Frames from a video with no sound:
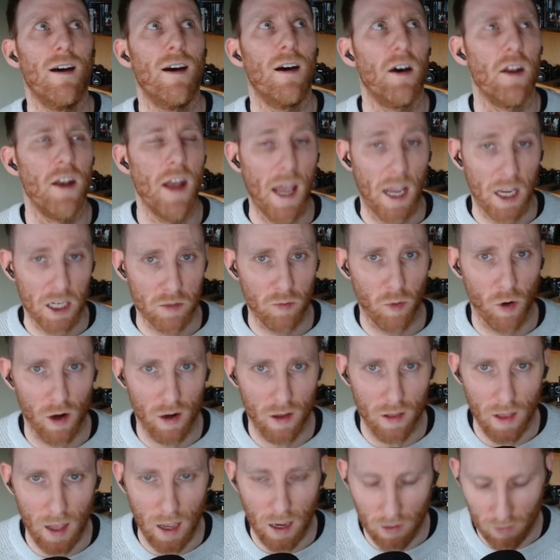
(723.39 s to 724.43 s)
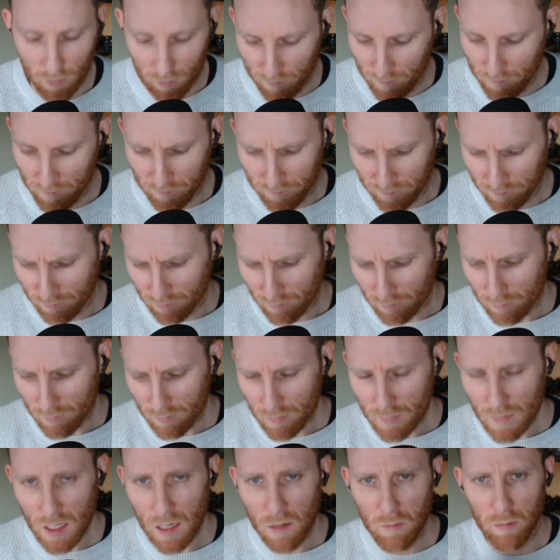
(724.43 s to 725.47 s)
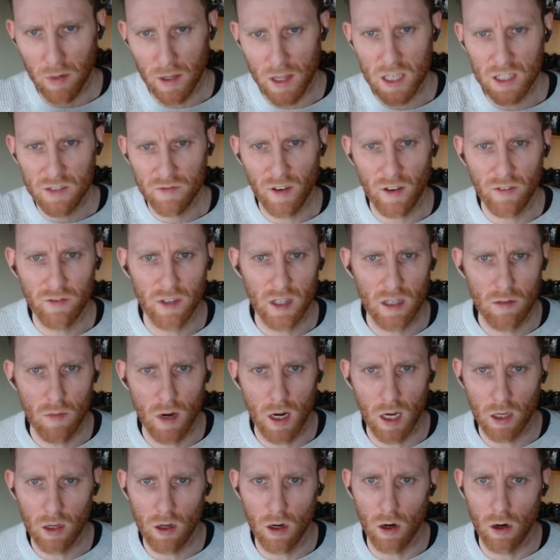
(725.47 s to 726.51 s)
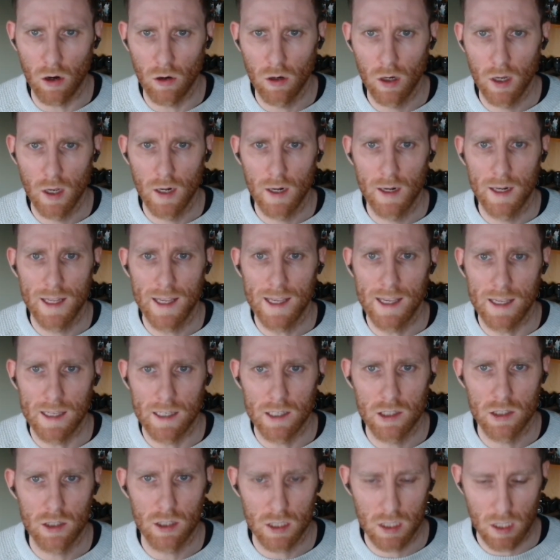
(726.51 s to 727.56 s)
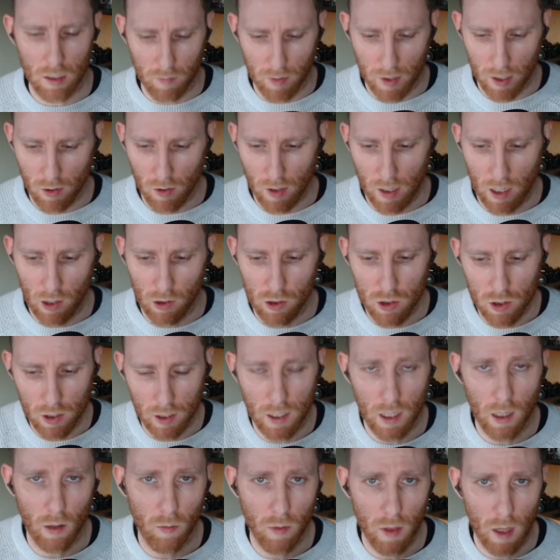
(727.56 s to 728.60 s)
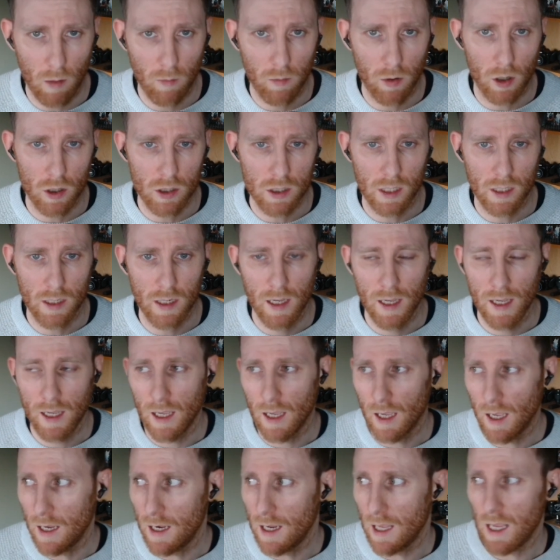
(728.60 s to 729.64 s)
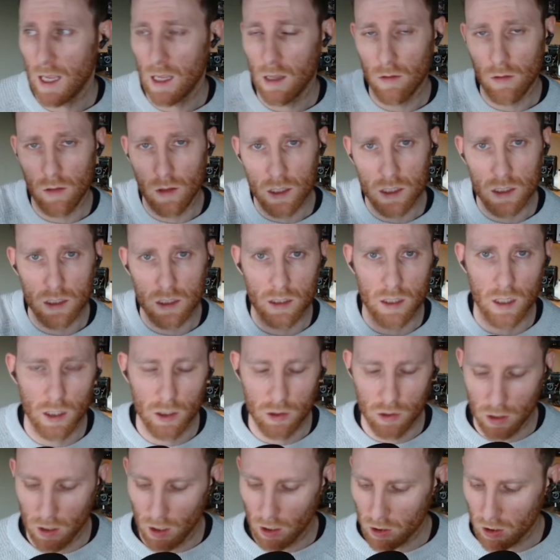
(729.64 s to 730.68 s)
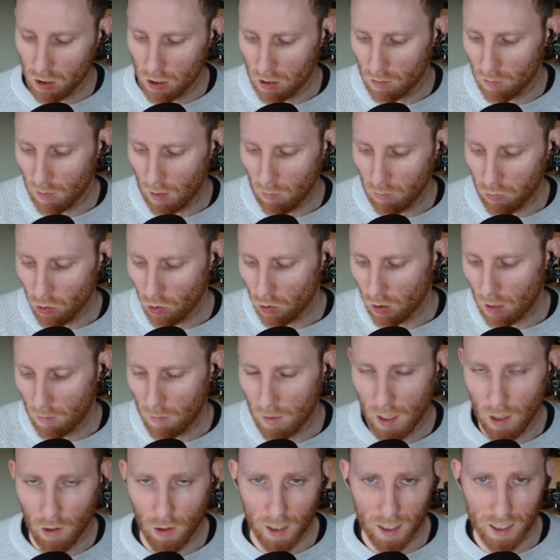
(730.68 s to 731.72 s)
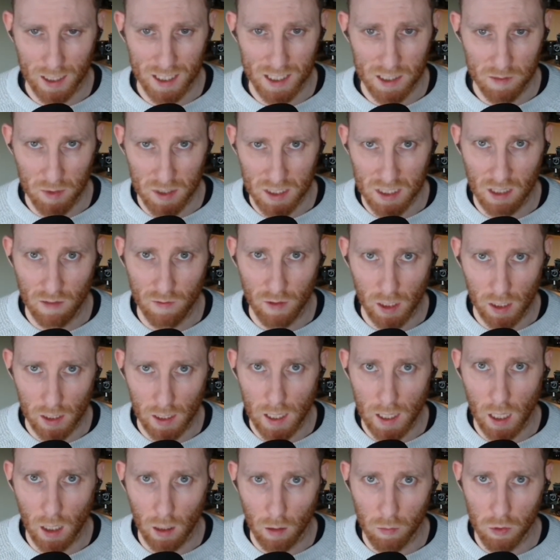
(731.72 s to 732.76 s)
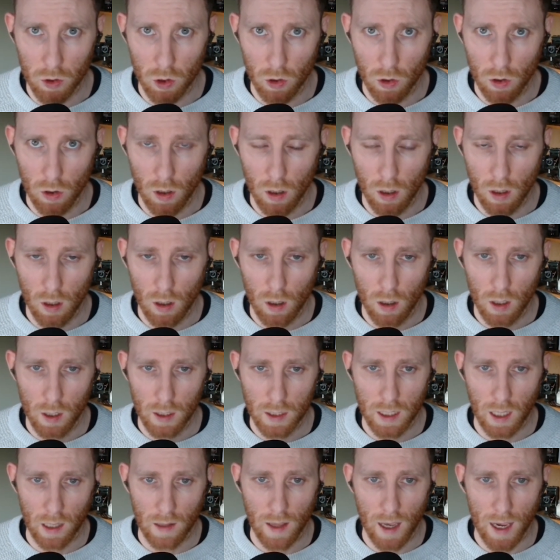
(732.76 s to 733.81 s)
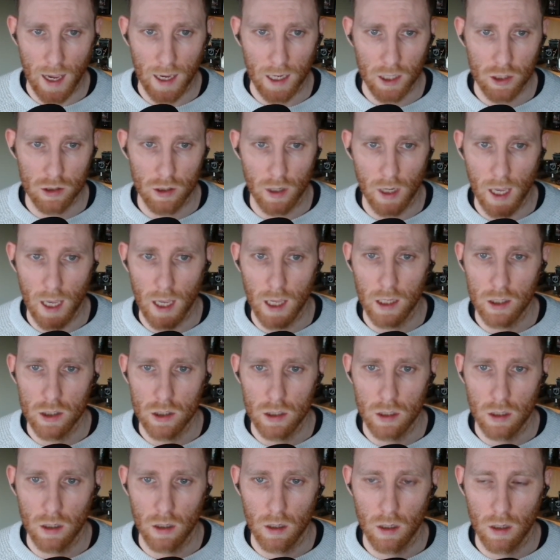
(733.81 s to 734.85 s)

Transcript: an expert in that. But this 15-minute call is just about how you can help that person. And hey, this is an introduction to my program and how I could specifically help you get that extra edge.